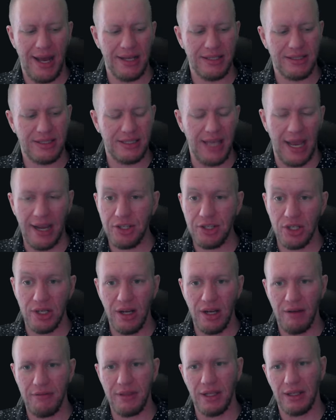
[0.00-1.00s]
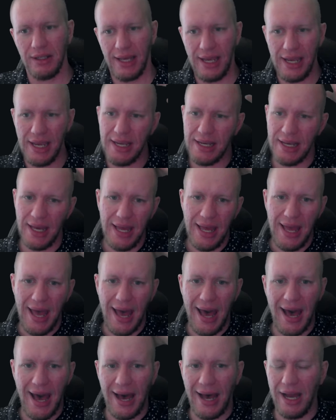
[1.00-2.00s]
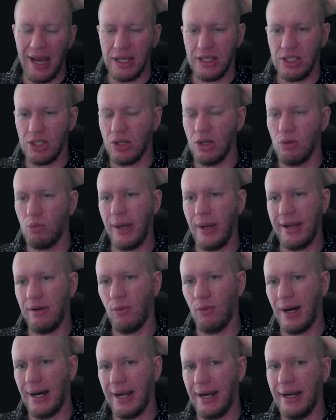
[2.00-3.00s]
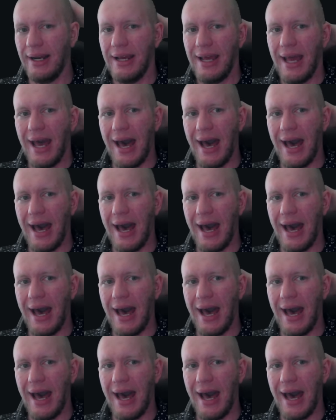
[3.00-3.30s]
section of the league, you could win one.